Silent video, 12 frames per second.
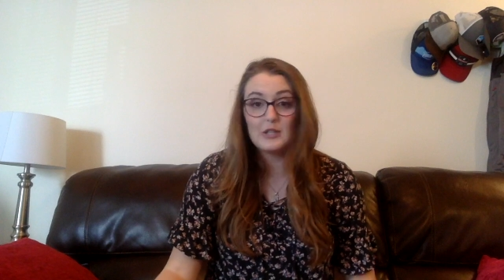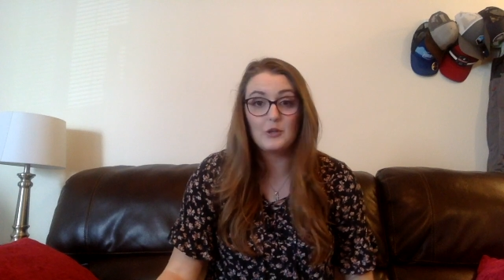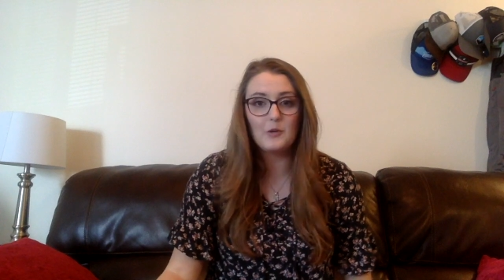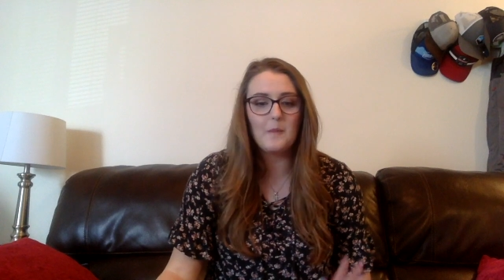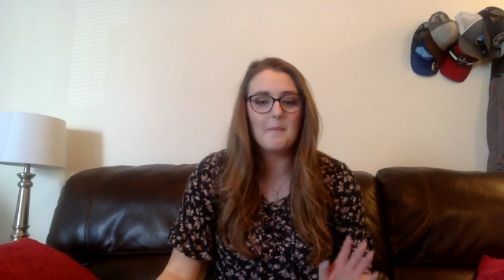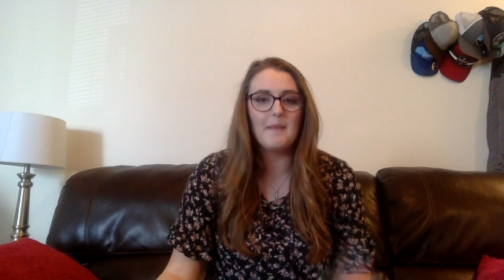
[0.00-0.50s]

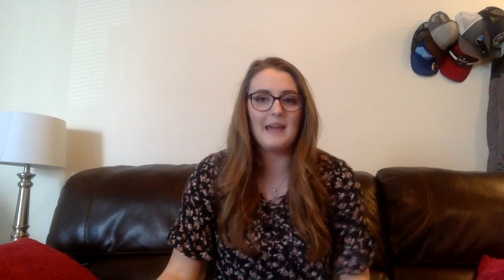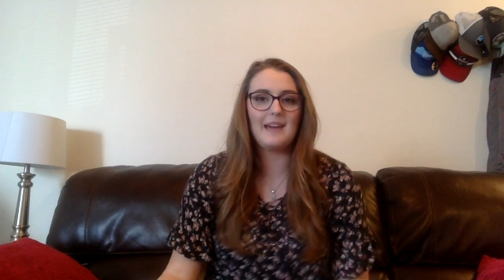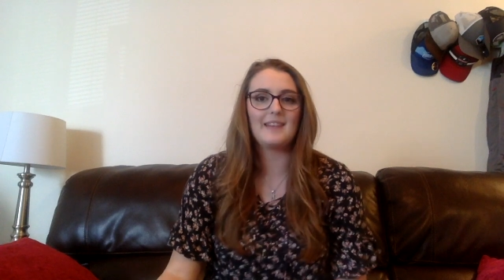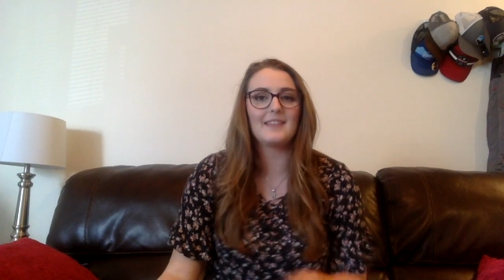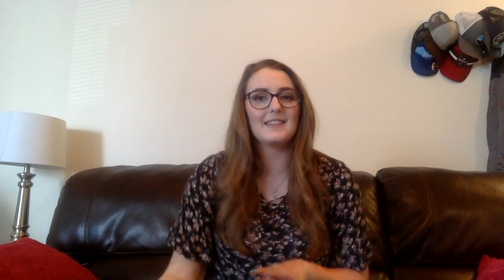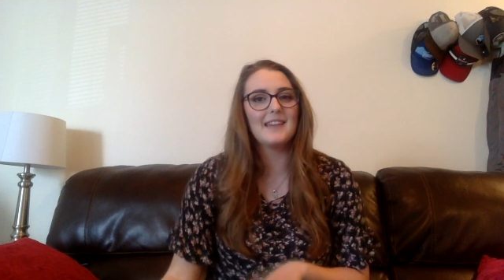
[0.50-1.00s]
to make
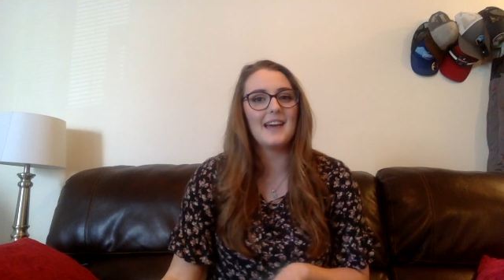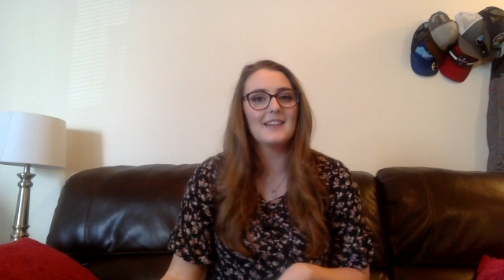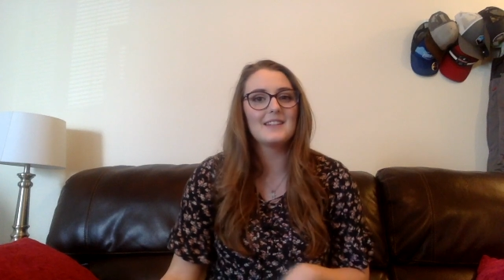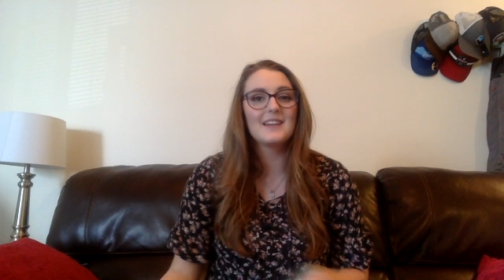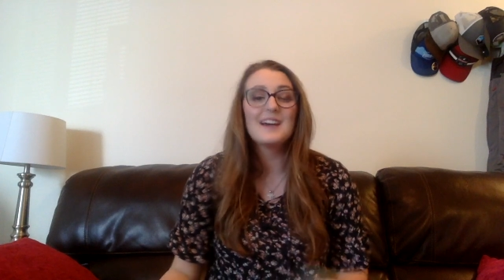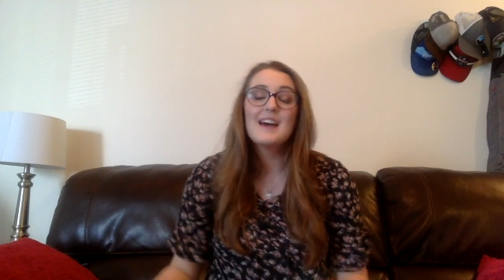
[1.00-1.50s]
the
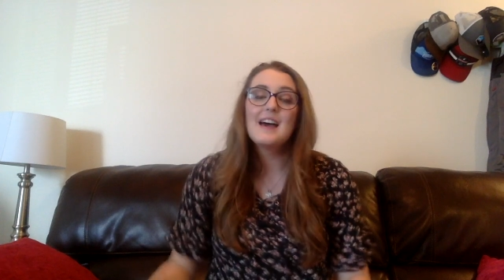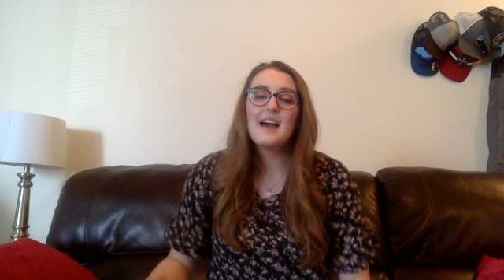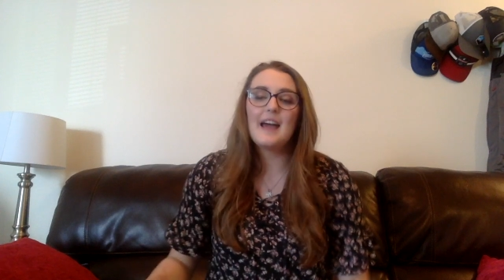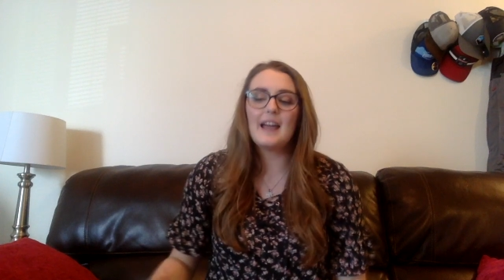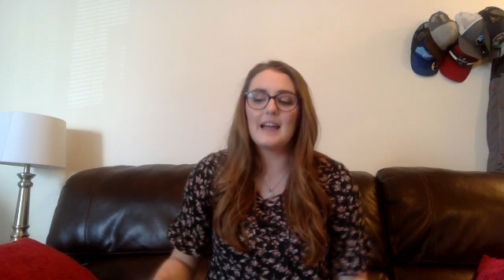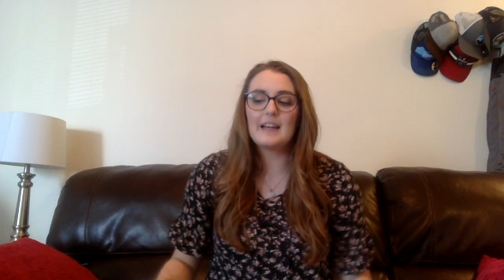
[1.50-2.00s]
set.
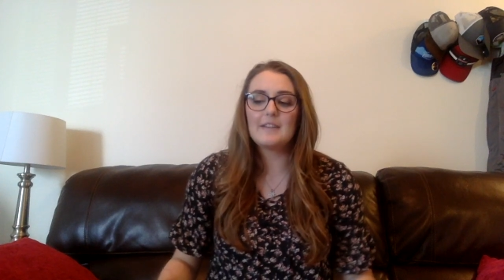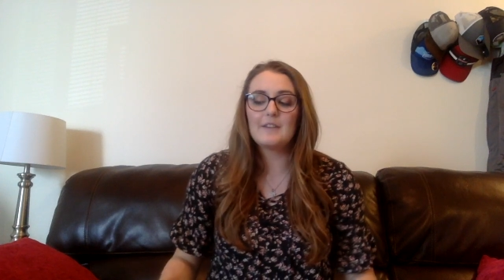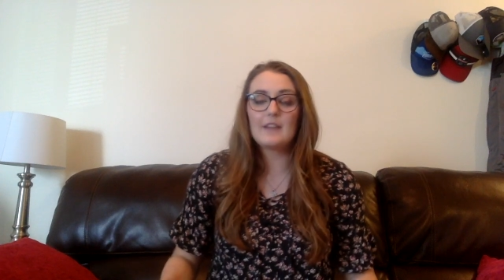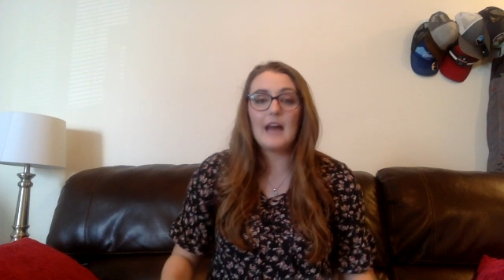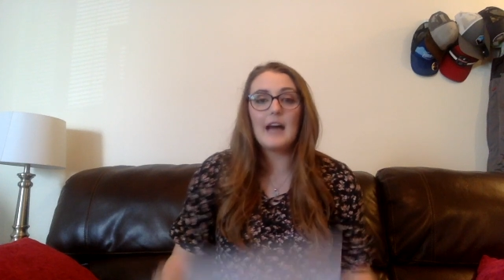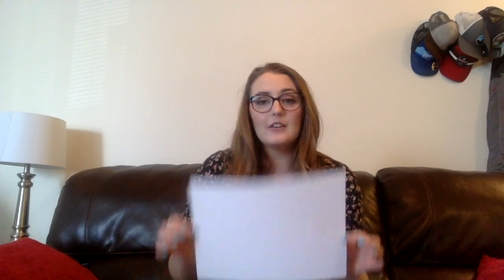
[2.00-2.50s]
And for
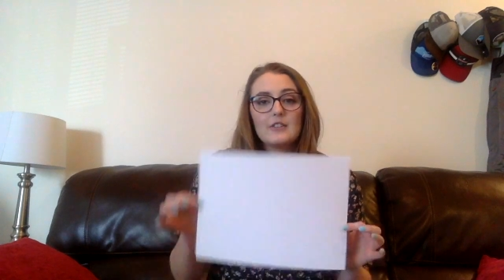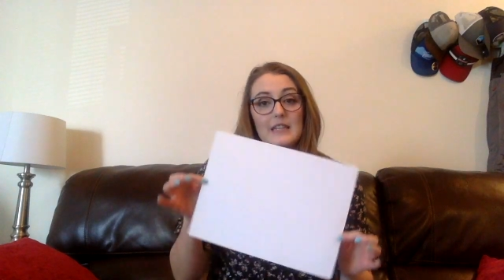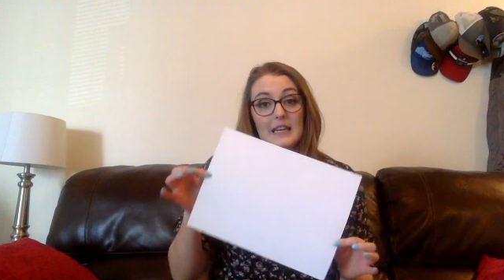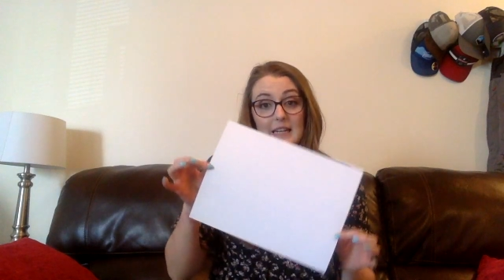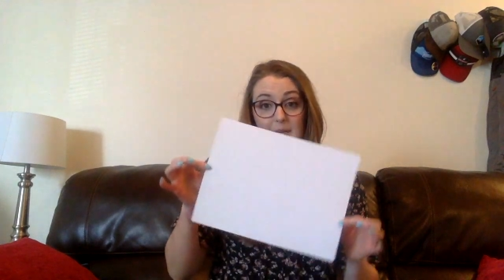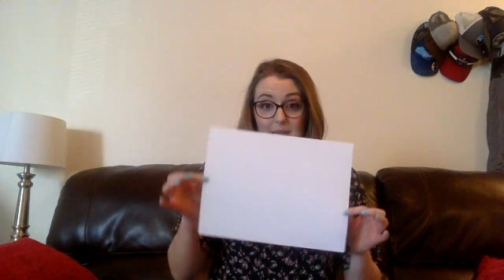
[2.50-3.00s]
that, you'll
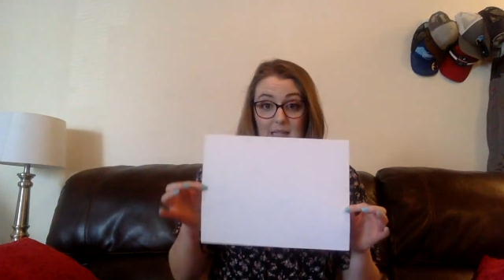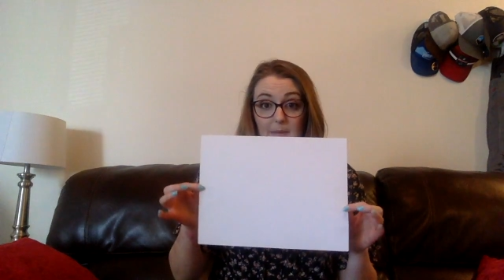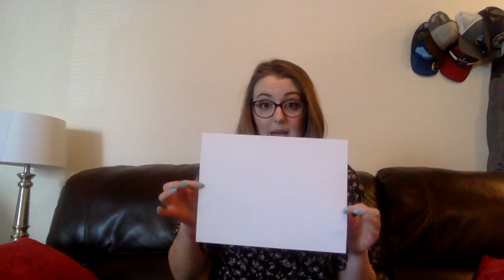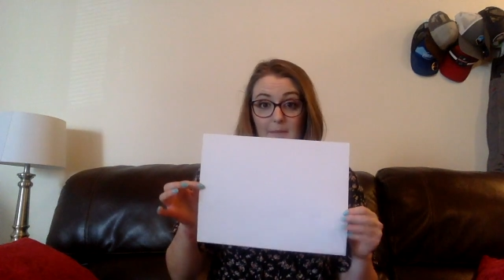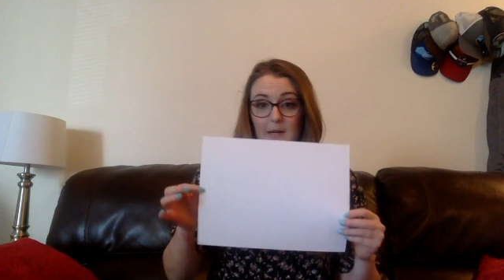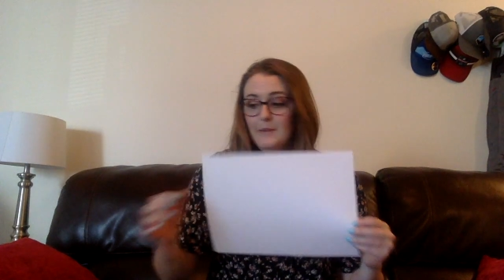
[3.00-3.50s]
need a piece of
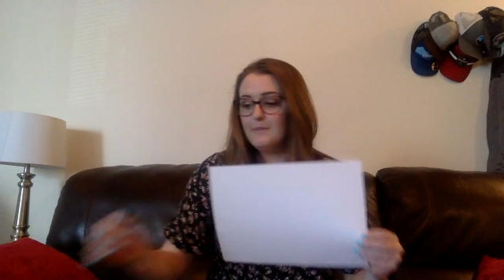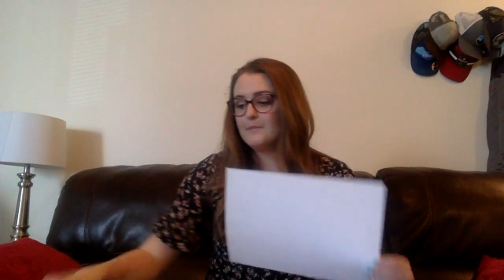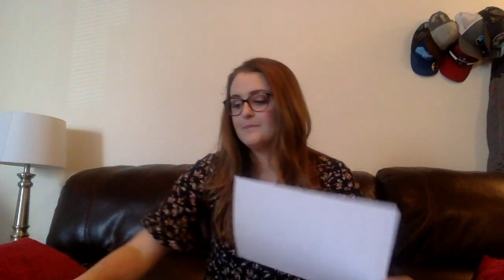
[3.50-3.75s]
paper,